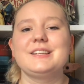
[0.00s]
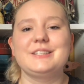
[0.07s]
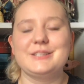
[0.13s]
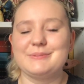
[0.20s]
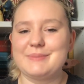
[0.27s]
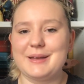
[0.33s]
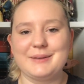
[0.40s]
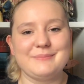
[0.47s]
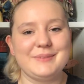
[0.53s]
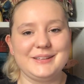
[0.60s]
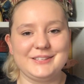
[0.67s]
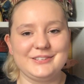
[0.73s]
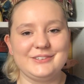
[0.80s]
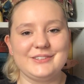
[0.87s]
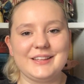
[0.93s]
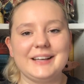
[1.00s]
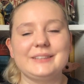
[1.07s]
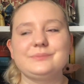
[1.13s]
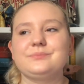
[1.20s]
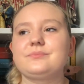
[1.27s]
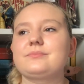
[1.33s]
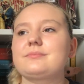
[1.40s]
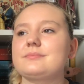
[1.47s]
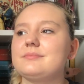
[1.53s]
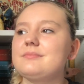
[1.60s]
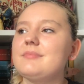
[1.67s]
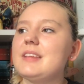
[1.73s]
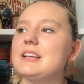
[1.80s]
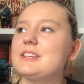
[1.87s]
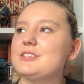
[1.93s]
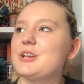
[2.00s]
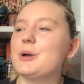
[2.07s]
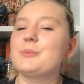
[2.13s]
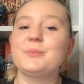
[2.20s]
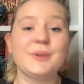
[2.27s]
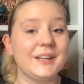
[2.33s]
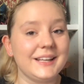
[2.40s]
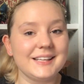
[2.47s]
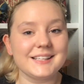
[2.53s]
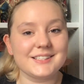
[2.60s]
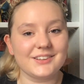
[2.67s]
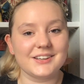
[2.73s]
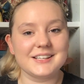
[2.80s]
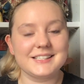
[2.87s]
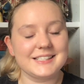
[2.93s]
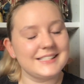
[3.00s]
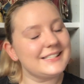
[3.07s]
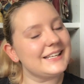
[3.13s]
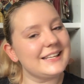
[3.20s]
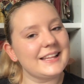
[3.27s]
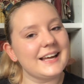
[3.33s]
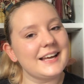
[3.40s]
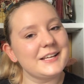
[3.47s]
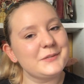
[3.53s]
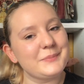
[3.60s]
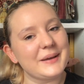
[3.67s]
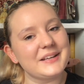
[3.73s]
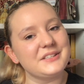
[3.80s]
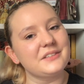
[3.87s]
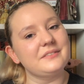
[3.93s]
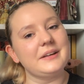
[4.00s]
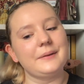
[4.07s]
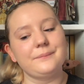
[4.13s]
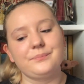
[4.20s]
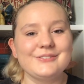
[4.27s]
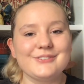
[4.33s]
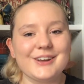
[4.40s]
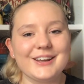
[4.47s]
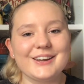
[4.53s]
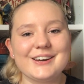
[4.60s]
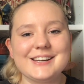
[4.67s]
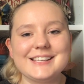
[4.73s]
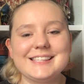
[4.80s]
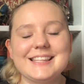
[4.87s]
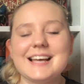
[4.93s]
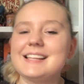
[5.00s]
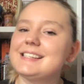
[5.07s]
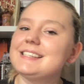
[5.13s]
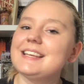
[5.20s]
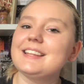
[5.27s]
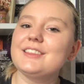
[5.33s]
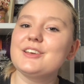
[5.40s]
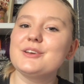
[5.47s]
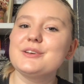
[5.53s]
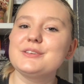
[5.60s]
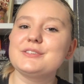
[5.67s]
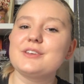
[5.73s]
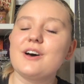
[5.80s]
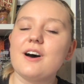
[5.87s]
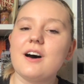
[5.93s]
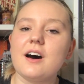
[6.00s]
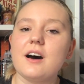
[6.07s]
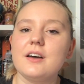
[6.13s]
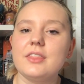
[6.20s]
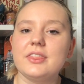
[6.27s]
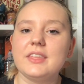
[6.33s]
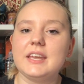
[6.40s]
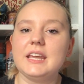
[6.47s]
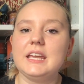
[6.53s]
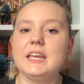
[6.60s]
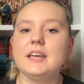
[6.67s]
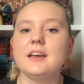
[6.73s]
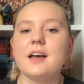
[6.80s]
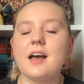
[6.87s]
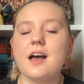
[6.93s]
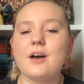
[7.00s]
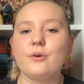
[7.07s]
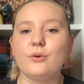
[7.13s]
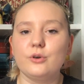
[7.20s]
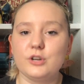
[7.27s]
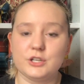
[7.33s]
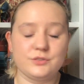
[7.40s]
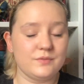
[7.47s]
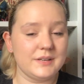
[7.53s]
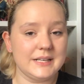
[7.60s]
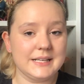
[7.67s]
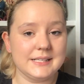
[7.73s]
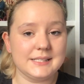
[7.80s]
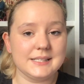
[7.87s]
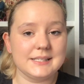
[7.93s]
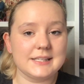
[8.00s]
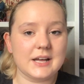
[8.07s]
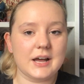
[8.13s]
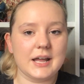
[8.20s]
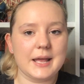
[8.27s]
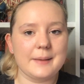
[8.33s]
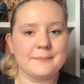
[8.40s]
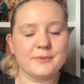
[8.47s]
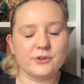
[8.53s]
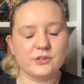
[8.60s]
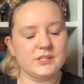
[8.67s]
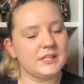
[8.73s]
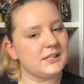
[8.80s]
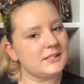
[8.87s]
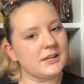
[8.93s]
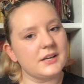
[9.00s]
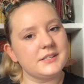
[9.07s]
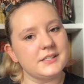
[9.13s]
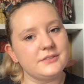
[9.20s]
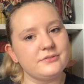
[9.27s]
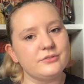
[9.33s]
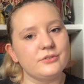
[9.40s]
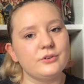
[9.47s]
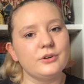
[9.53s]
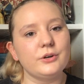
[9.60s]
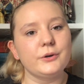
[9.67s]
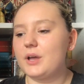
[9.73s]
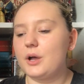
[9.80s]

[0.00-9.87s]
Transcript: to make me do that so I'm really excited to see that aspect of it. Right guys, that's it. Those are the August releases that I am most excited for.